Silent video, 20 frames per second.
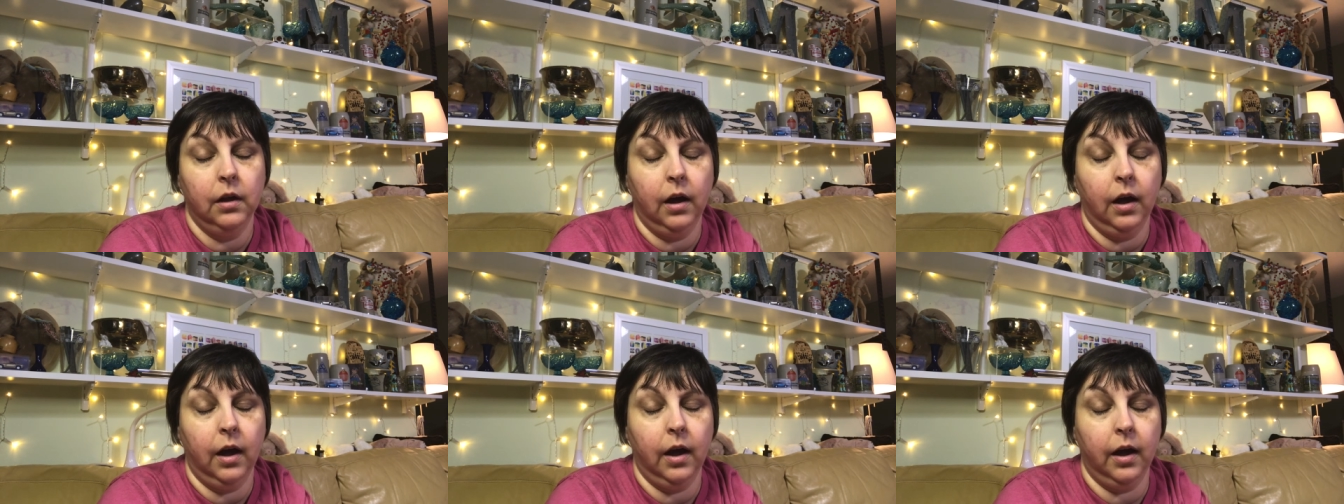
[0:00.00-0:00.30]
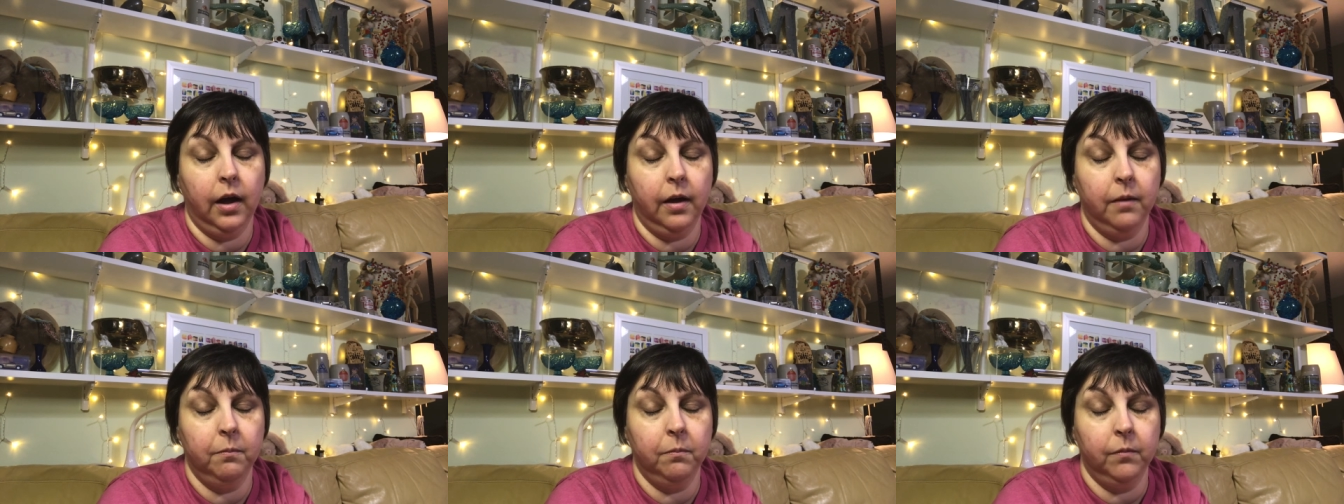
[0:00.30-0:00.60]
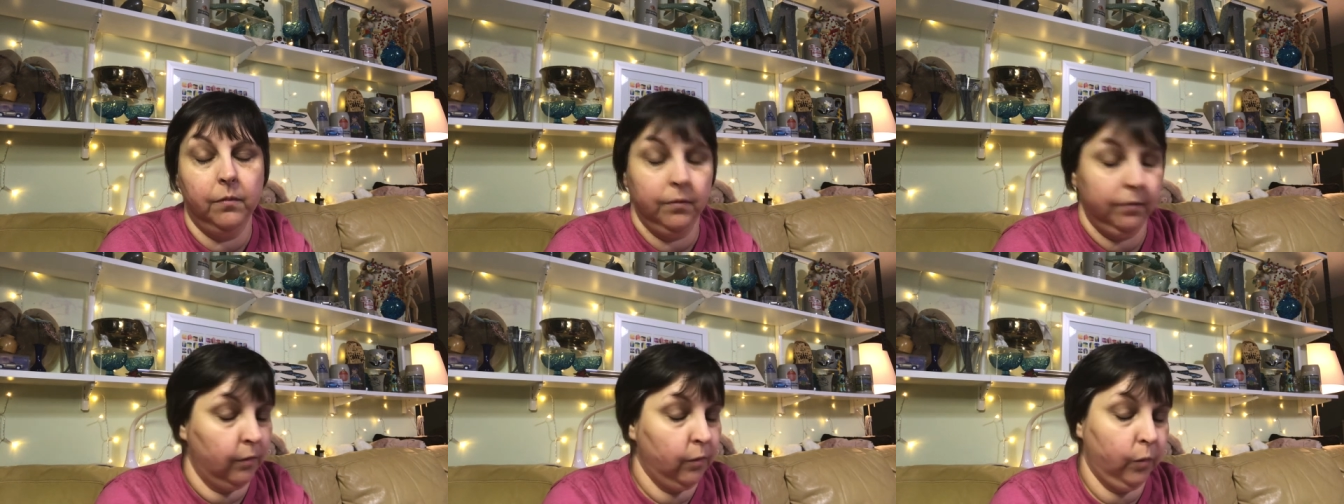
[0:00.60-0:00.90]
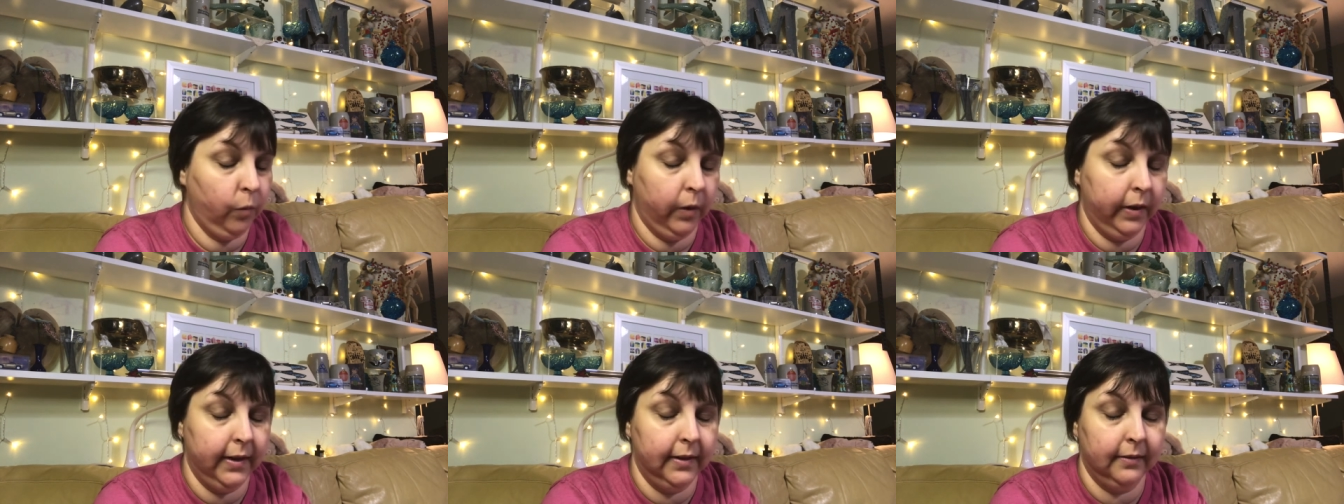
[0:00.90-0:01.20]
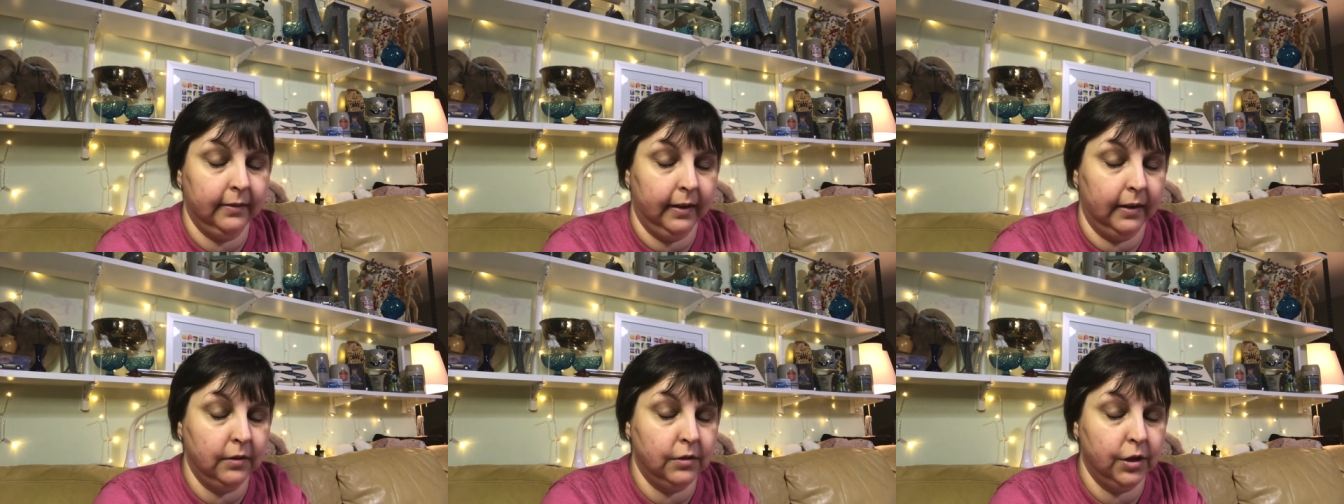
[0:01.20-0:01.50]
um, what is
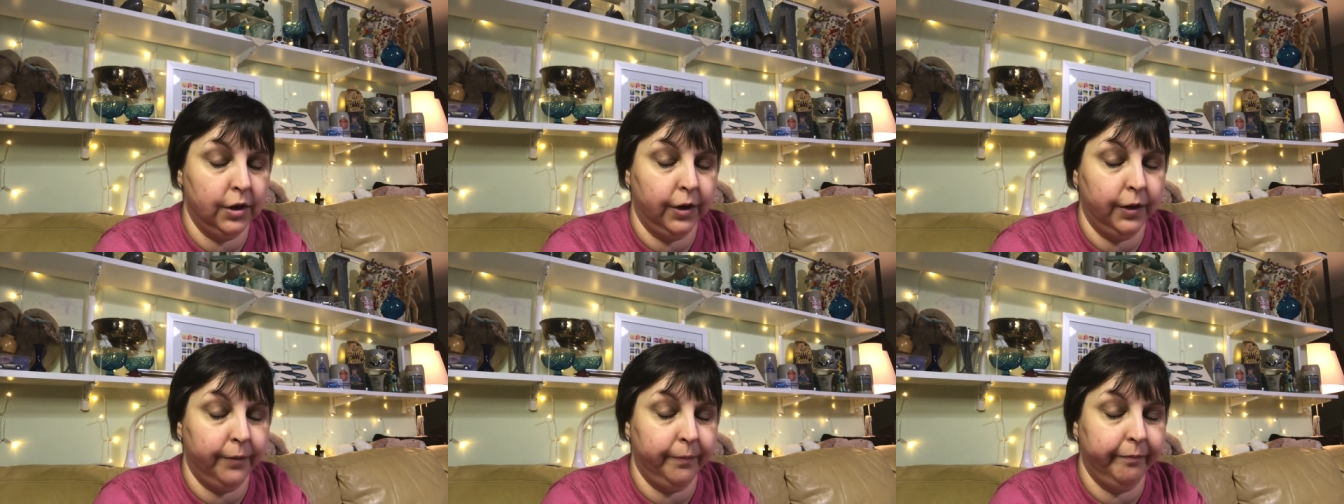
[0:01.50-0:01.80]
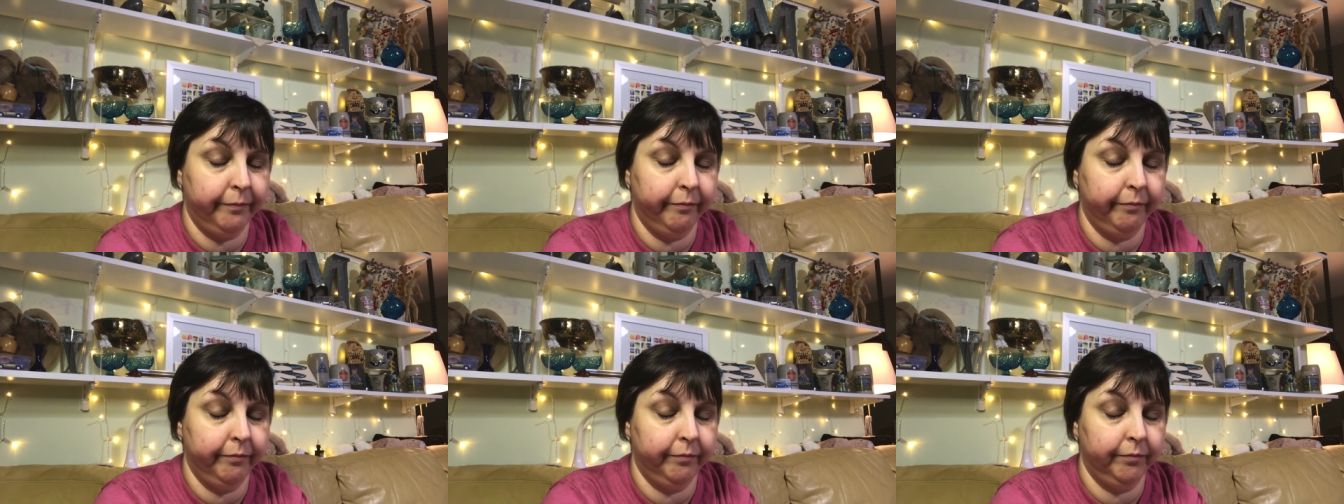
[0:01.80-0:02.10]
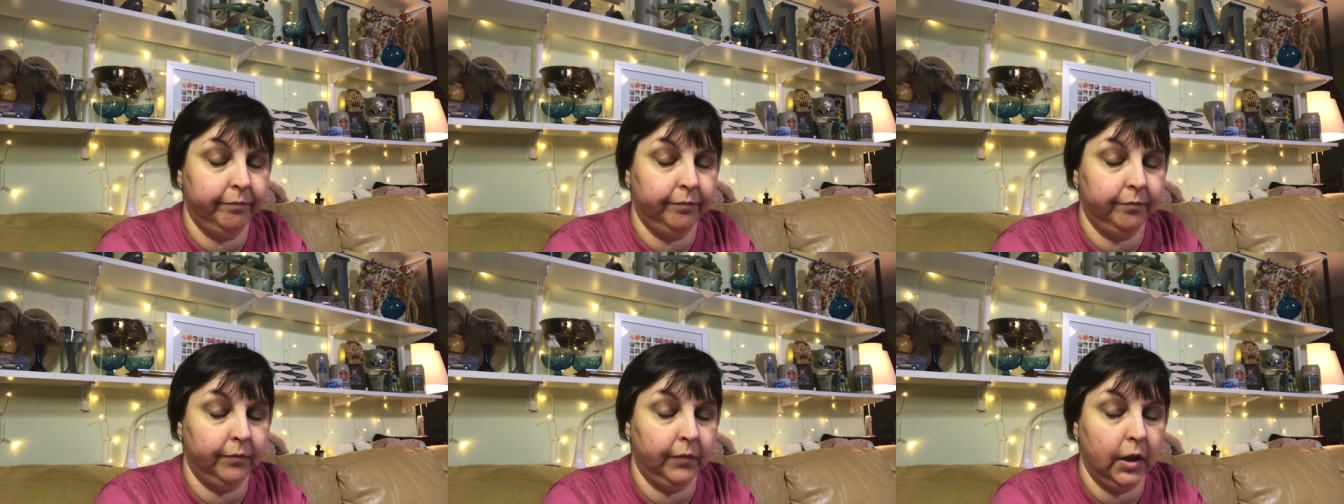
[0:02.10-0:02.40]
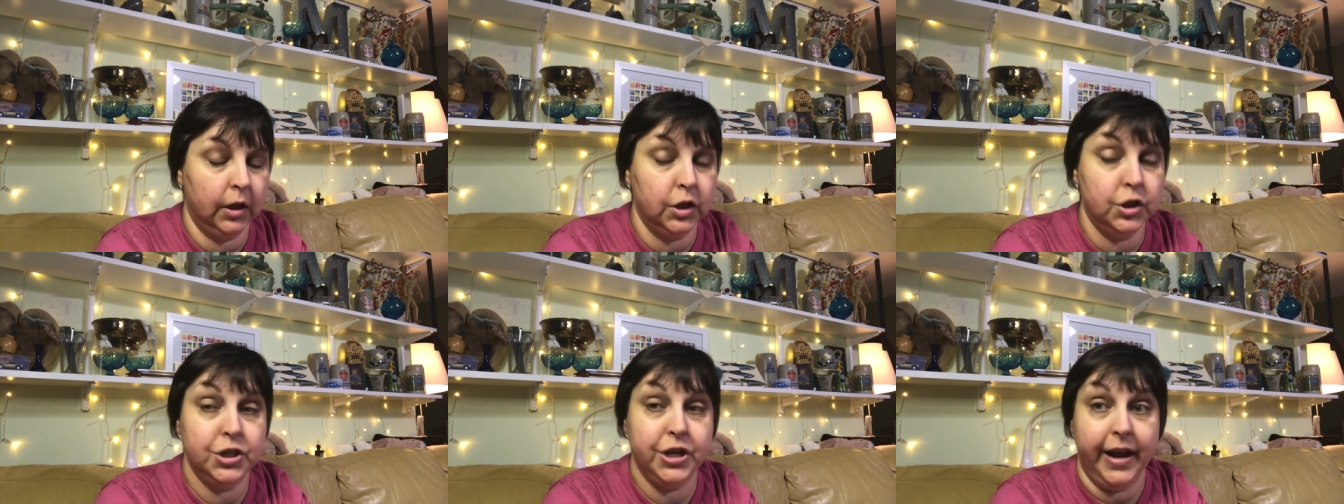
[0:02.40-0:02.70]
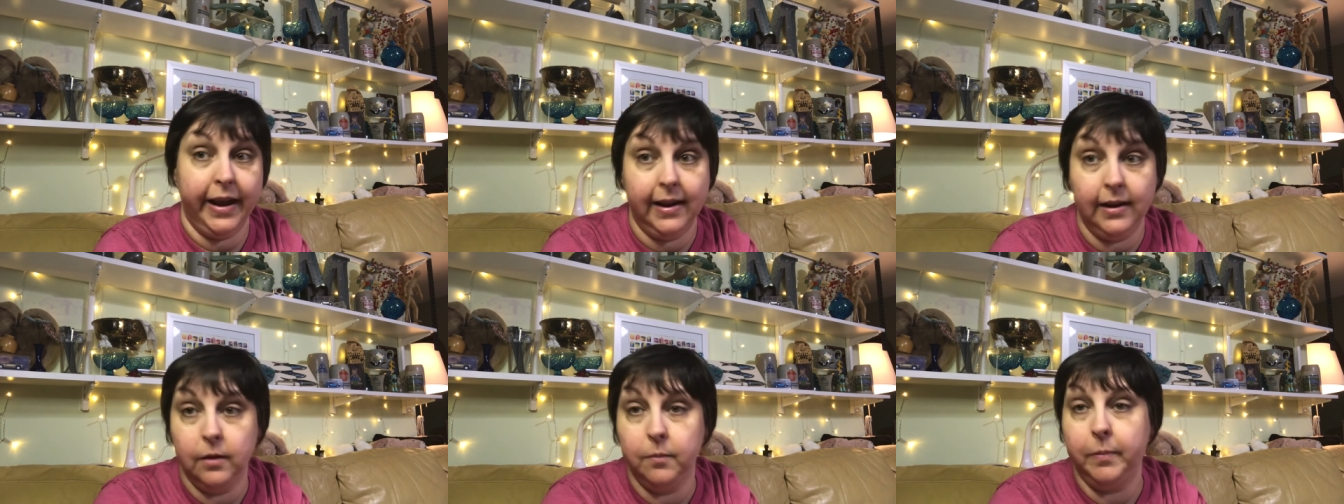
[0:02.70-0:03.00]
that term?
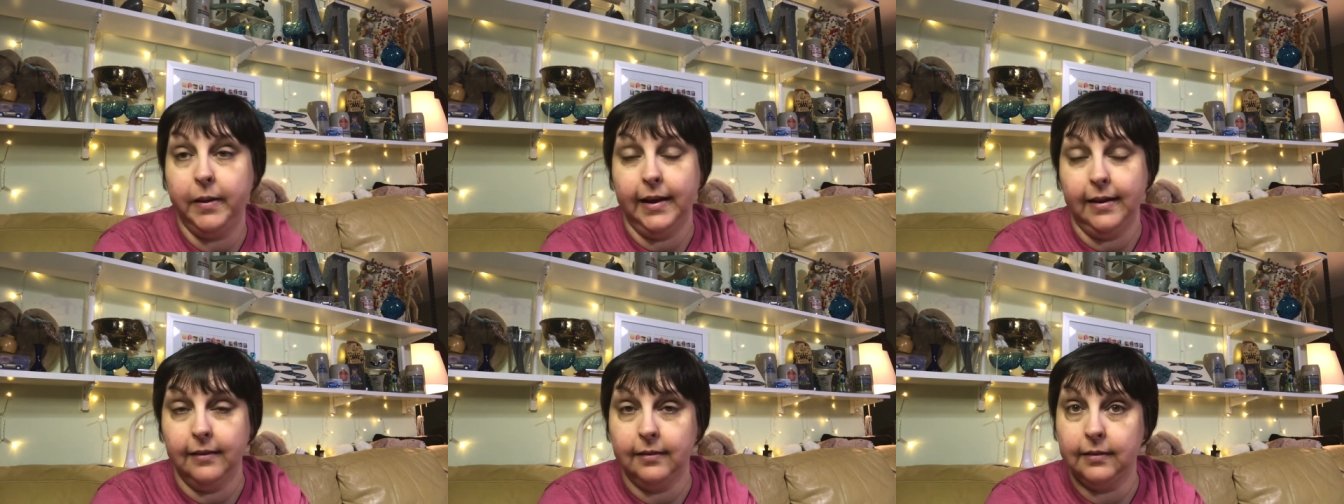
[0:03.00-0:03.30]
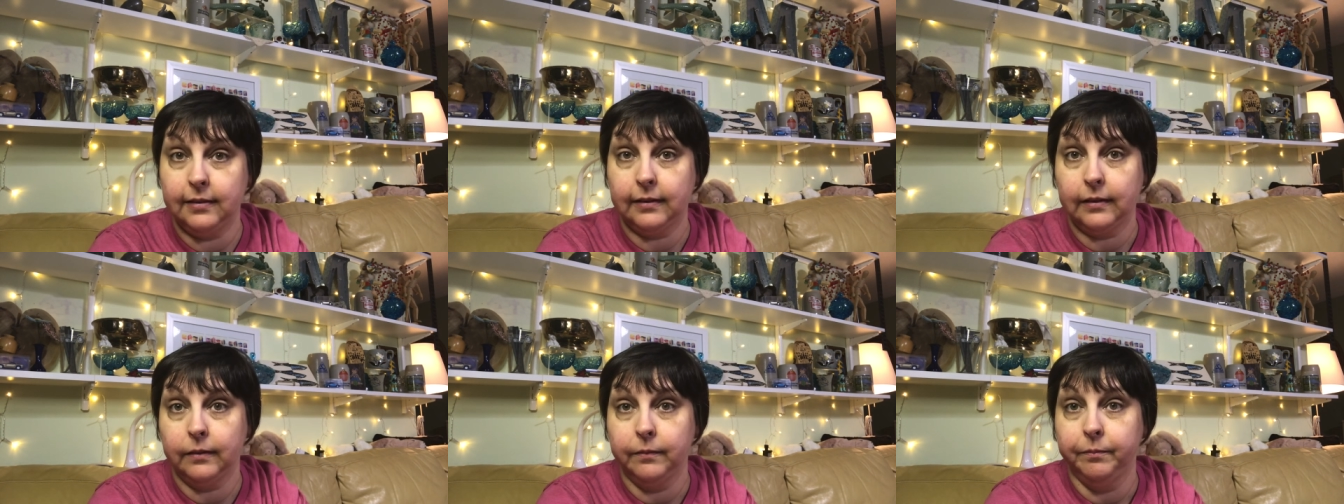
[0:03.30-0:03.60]
Chain piece.